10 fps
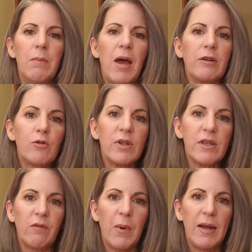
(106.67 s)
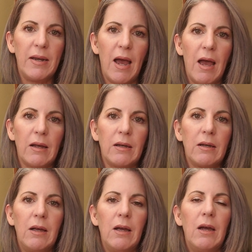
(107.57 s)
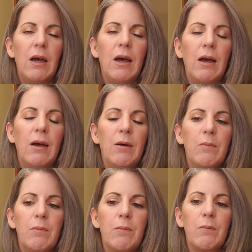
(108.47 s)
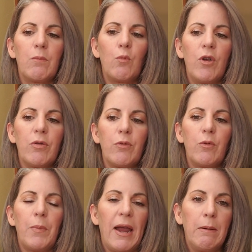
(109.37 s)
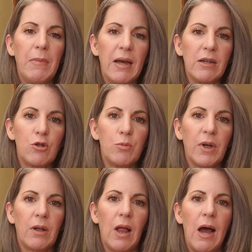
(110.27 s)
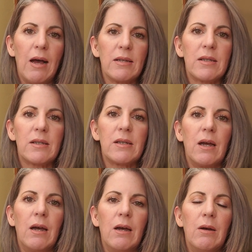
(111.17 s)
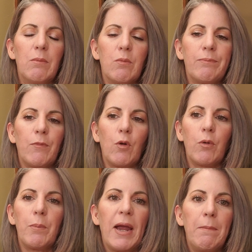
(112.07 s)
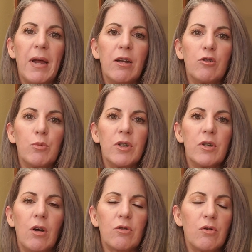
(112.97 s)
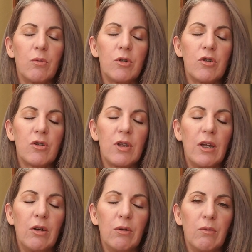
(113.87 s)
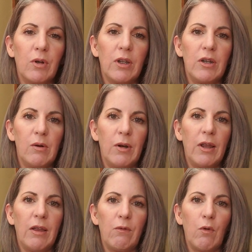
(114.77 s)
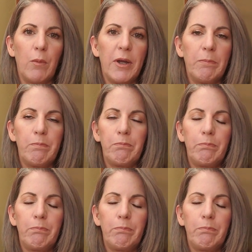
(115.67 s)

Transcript: x-rays of my neck, went through pain management class, or a pain management doctor, which they couldn't really do anything for me.